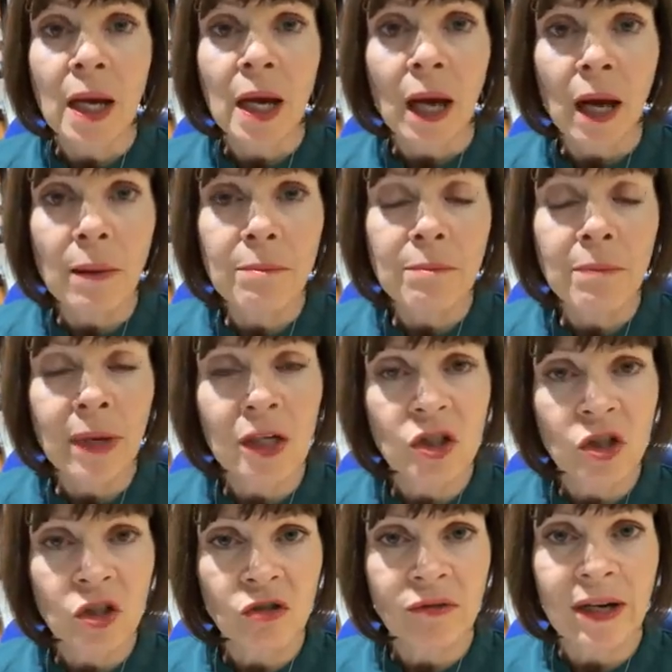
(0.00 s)
a
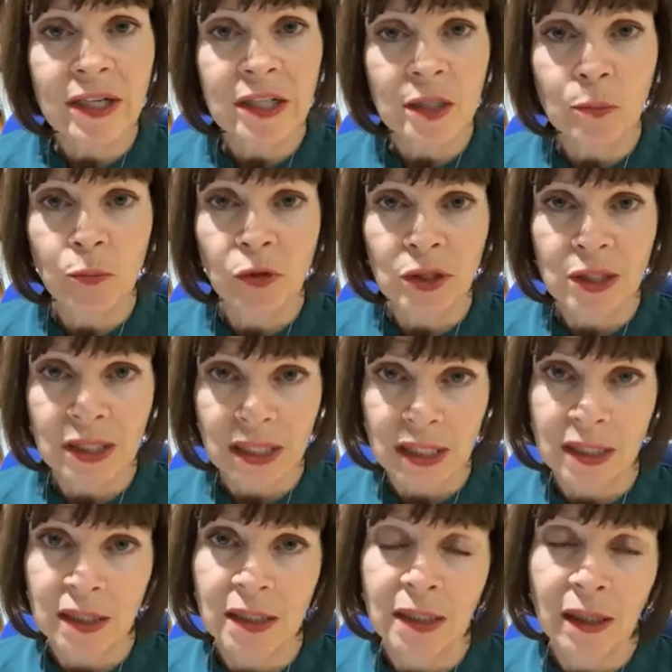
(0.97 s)
much greater
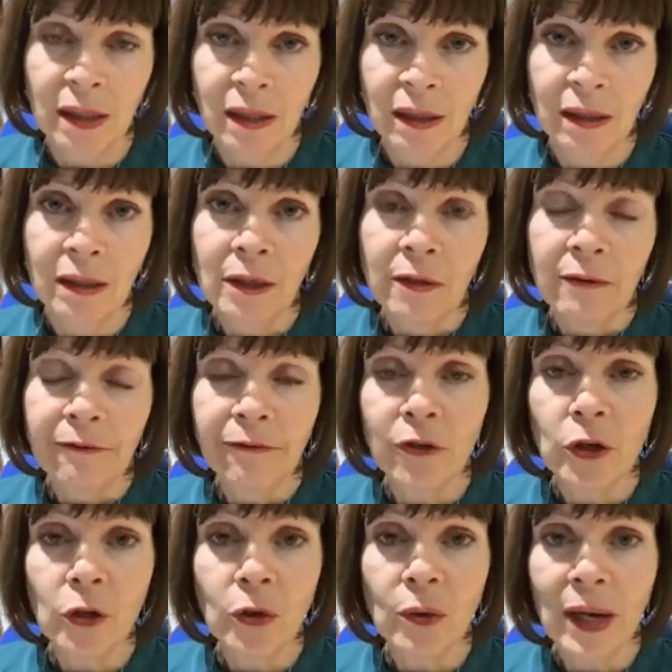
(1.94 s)
predictor for
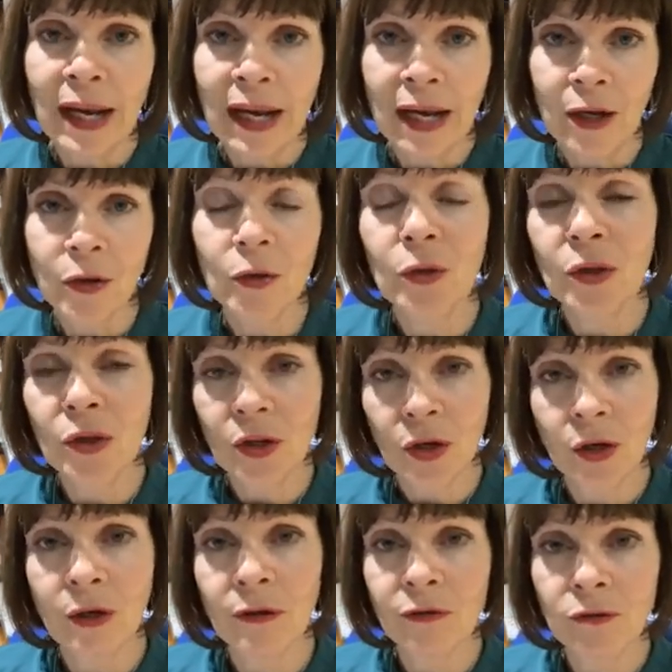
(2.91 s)
your health
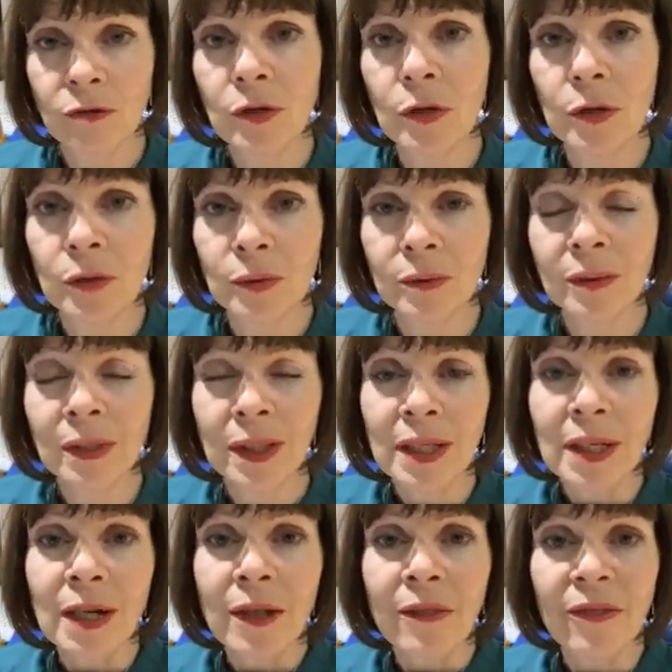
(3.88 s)
overall
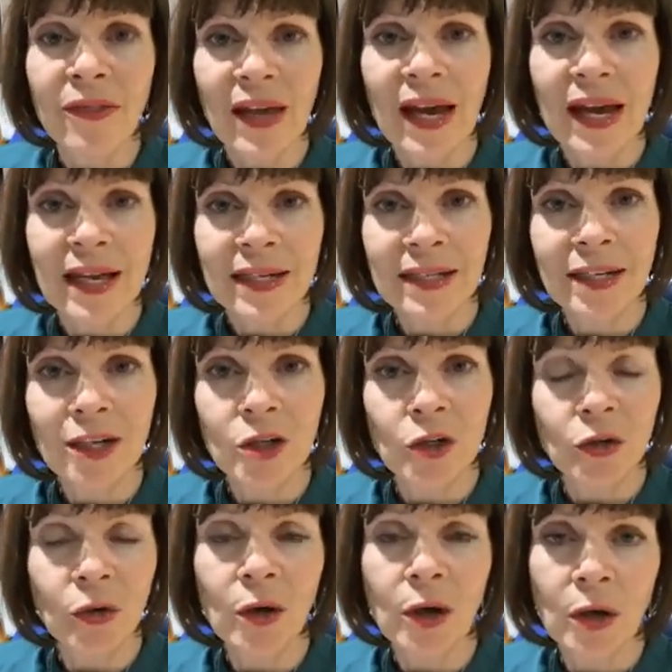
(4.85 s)
than
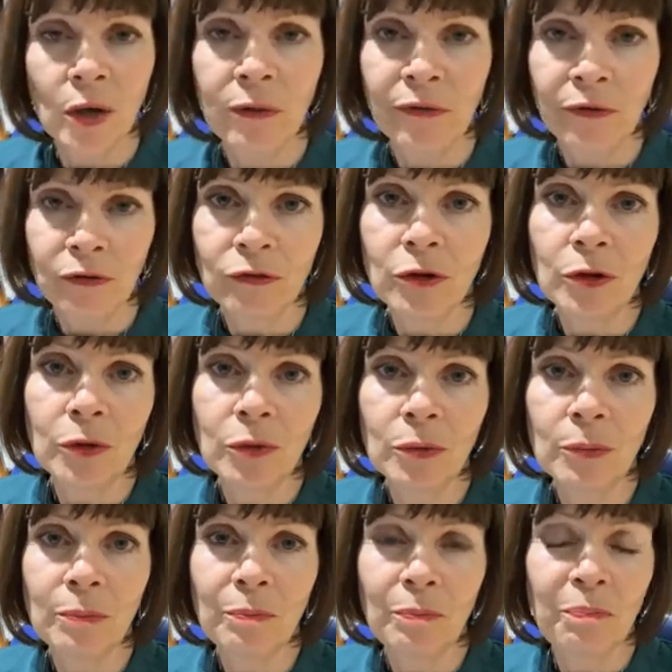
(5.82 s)
your
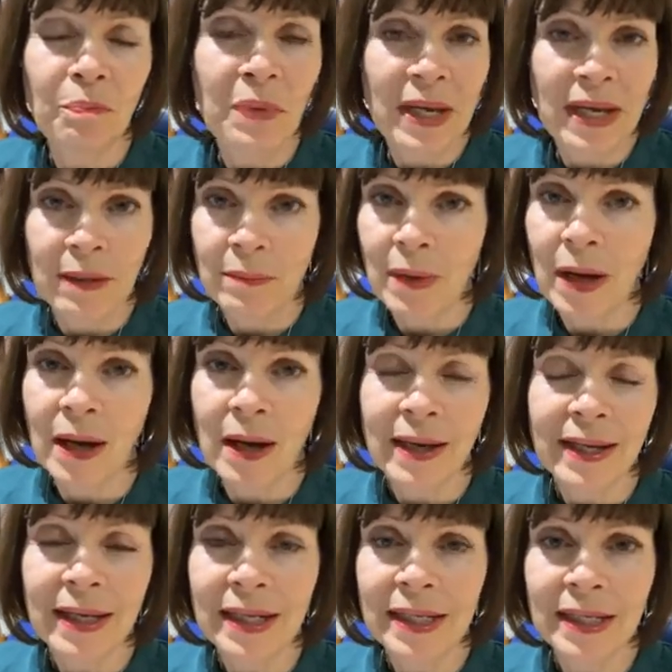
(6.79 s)
overall
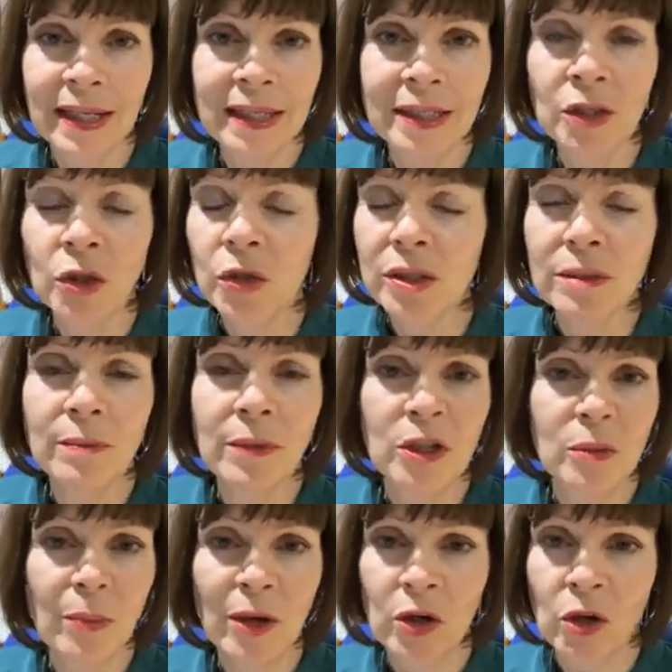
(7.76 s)
BMI. It's not so much
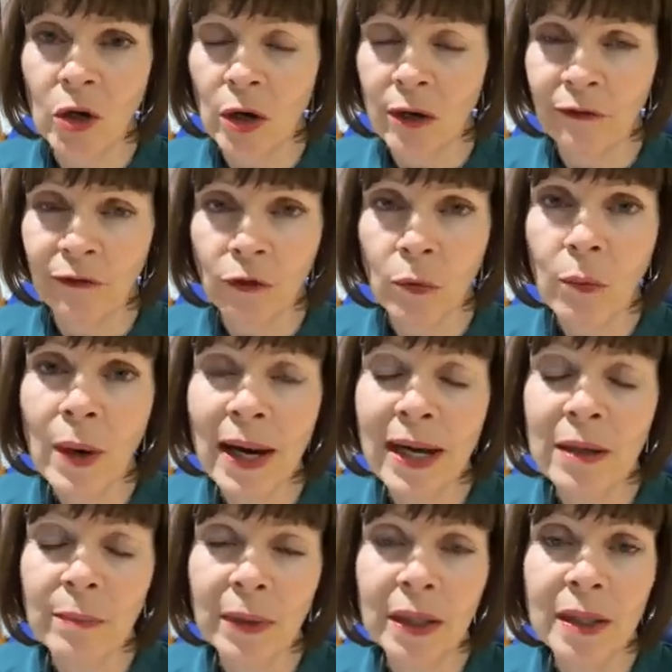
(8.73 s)
about your overall
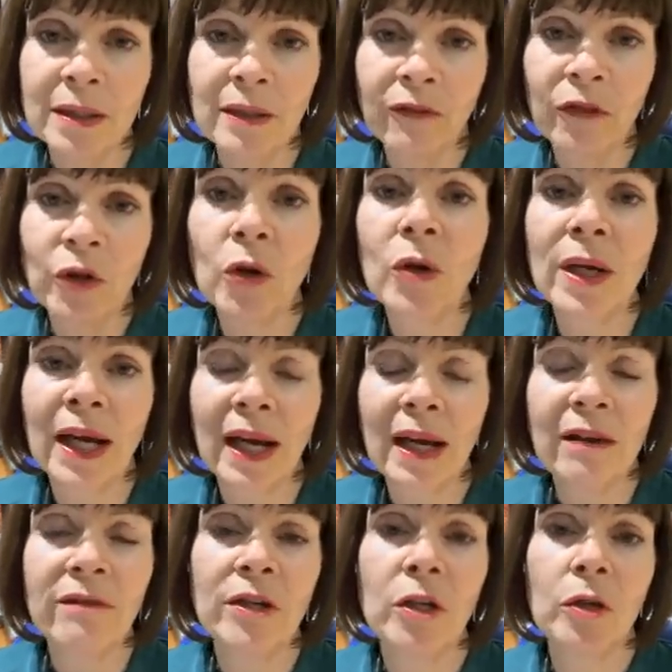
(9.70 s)
weight, because if you're
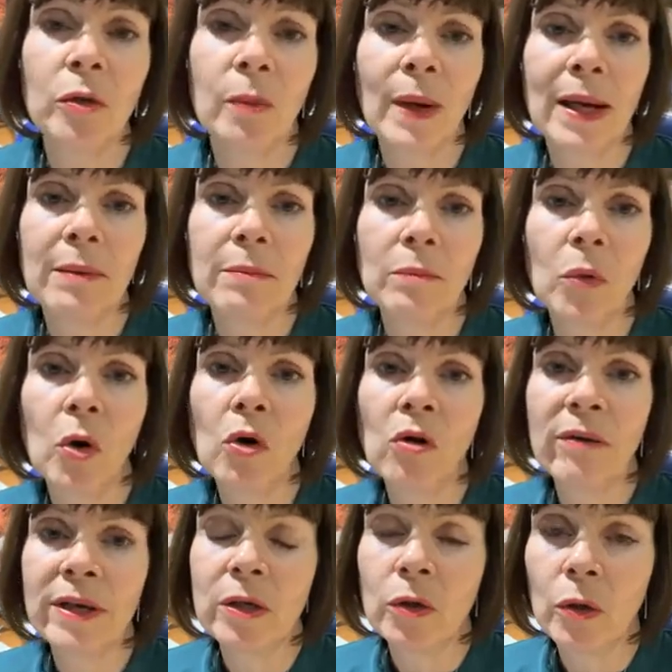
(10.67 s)
carrying your weight more
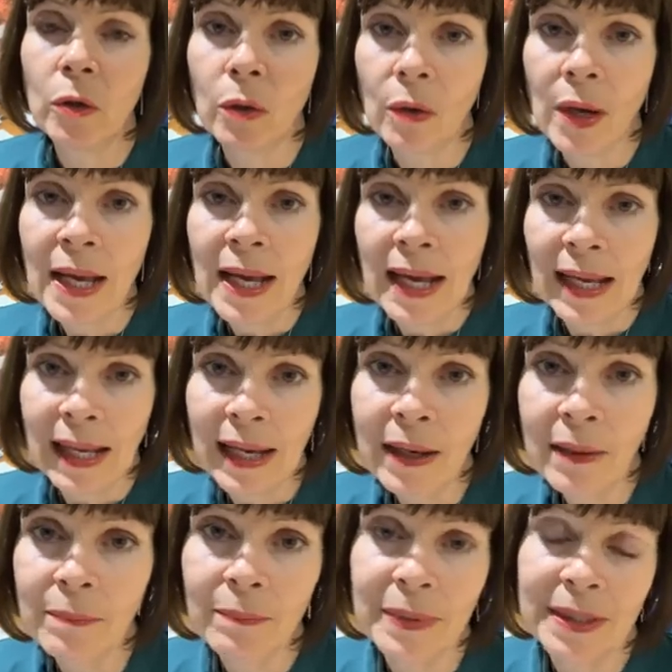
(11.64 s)
in your
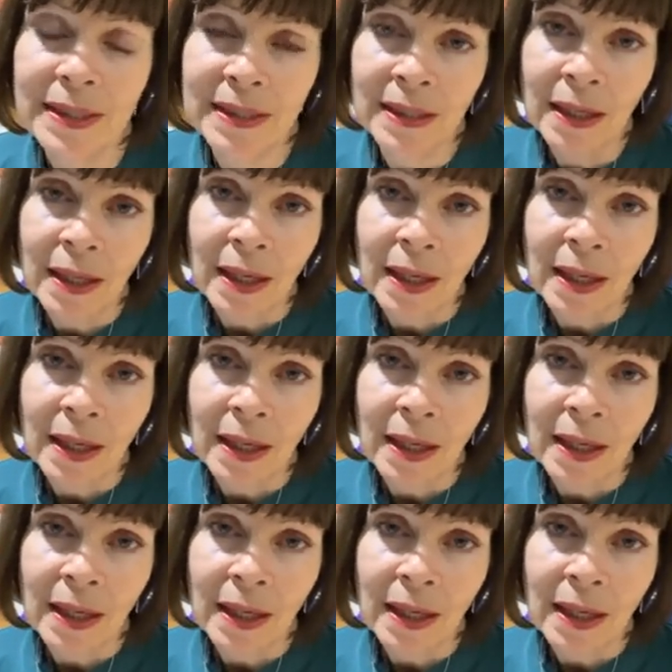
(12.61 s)
hips,